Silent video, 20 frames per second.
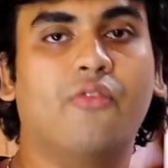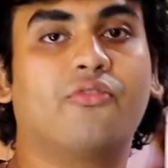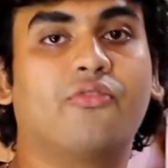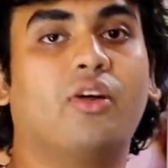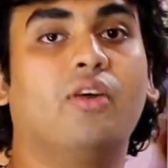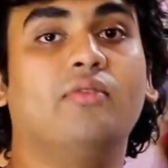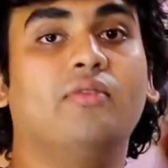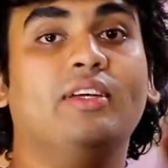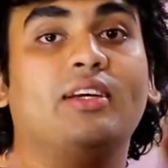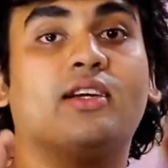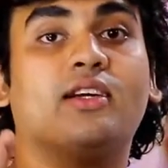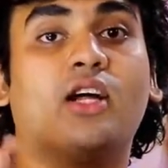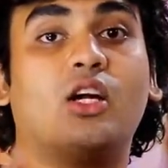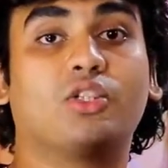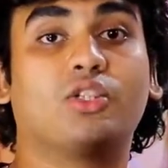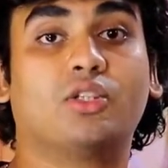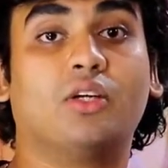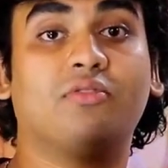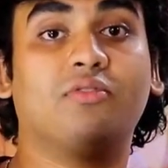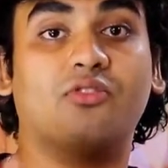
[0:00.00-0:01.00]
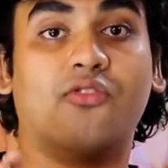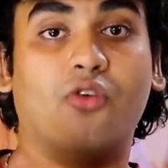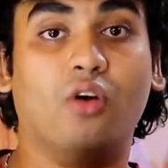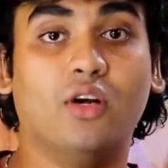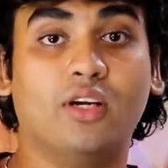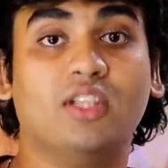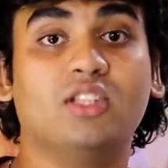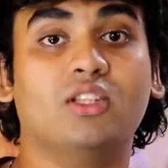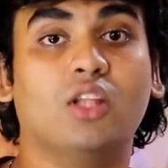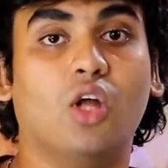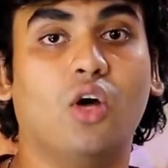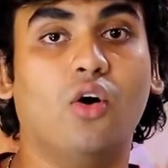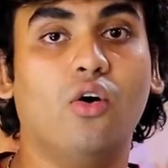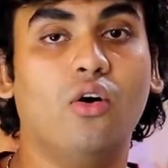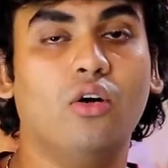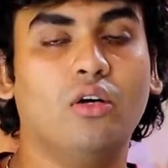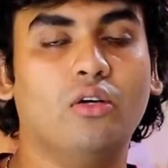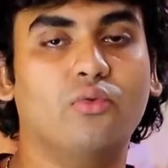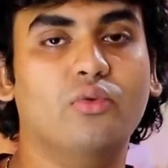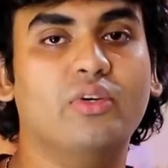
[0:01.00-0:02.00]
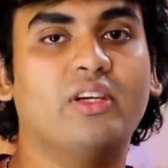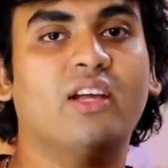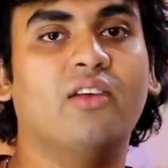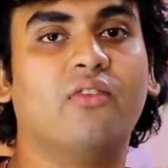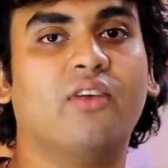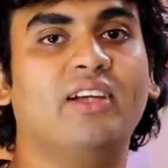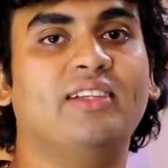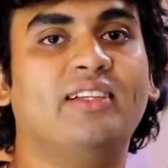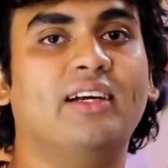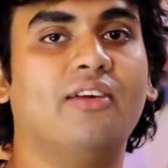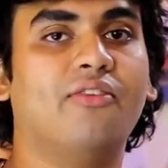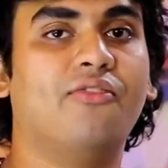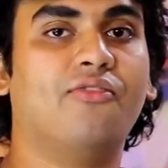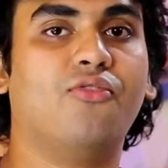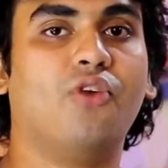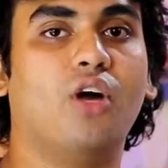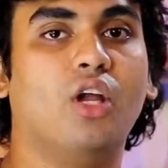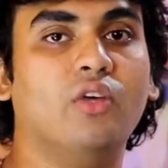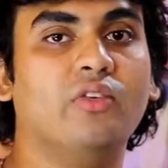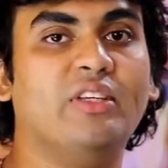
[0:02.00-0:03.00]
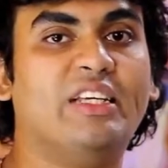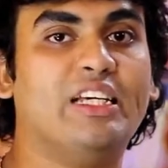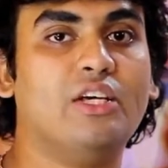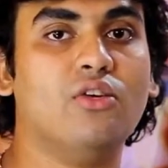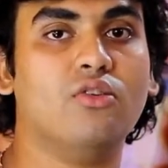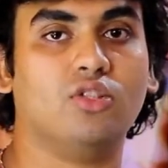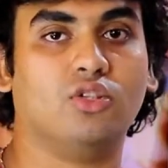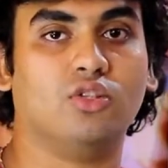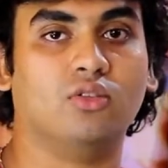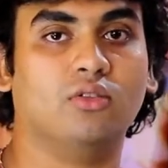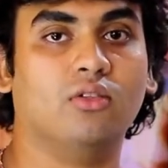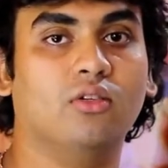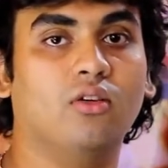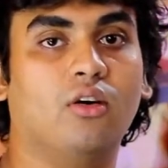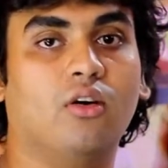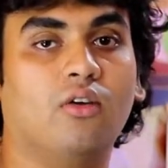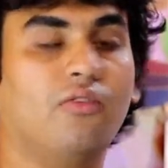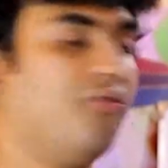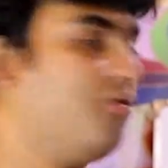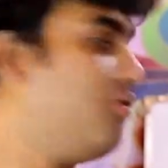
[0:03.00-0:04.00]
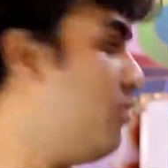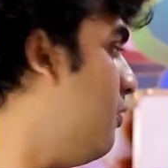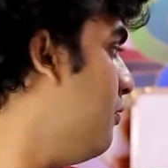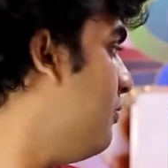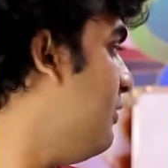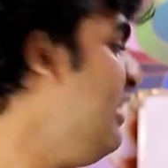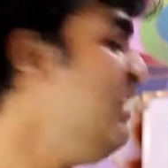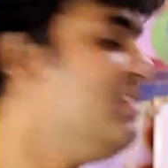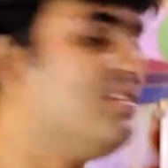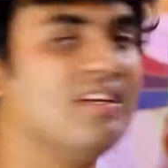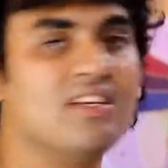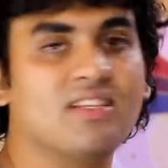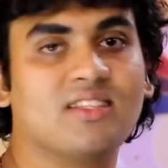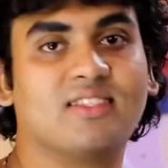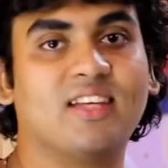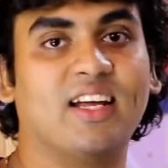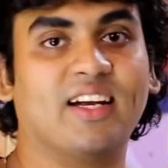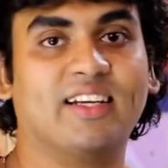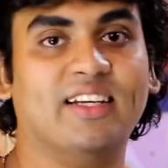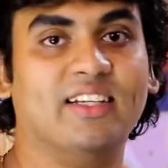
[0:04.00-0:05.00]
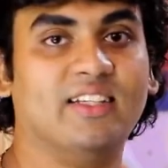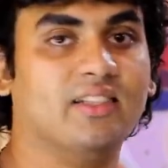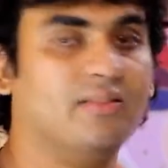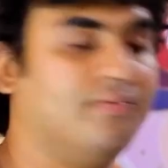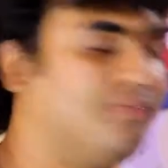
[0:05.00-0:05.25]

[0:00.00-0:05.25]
from the Kirchhoff's voltage law, we can write the following equation from this circuit.